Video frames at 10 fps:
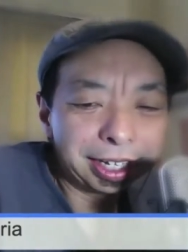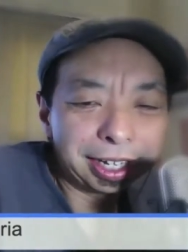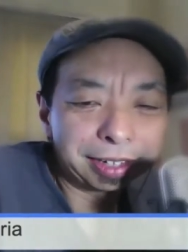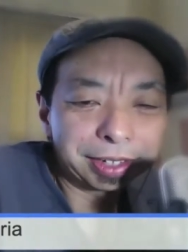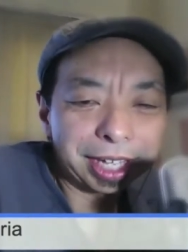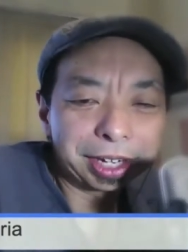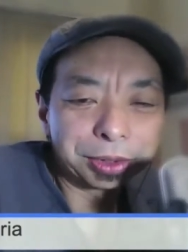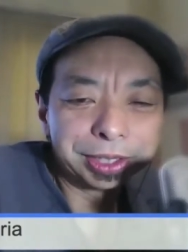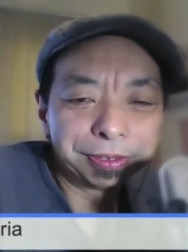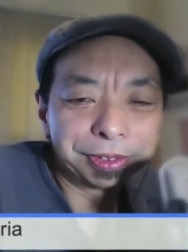yeah, I got a
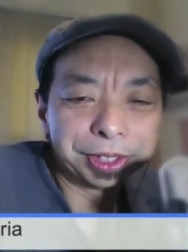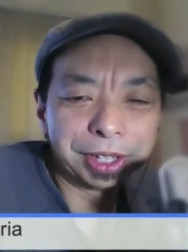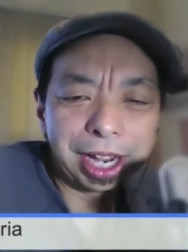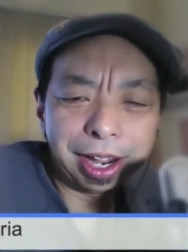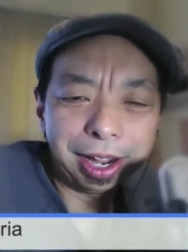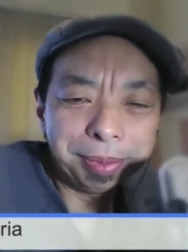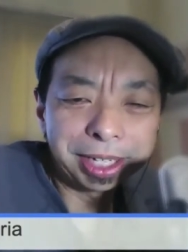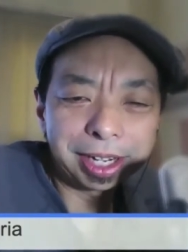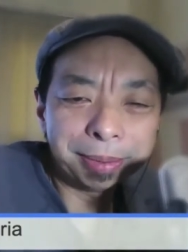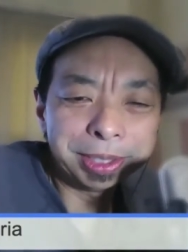question for you. How, how
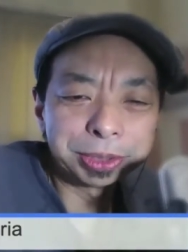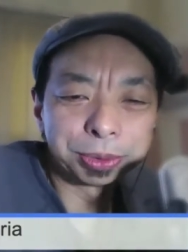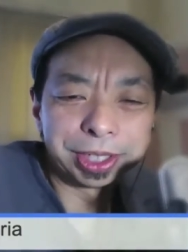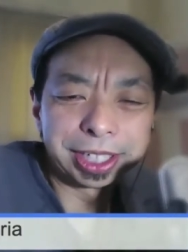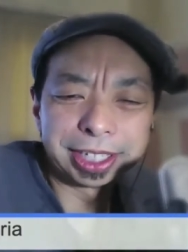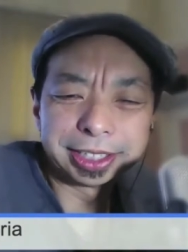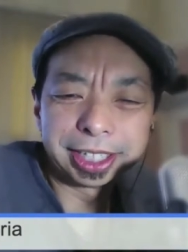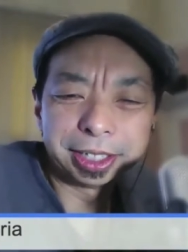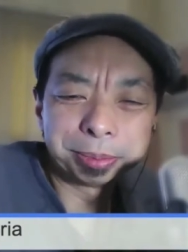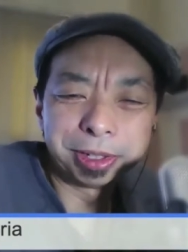many comments were you guys
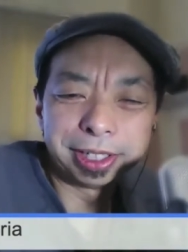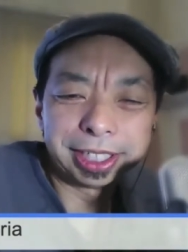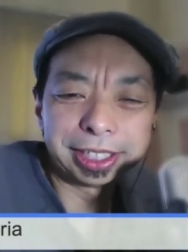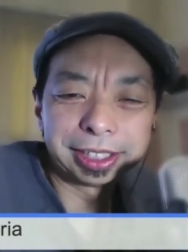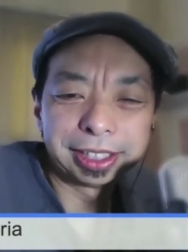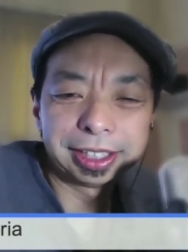getting per day?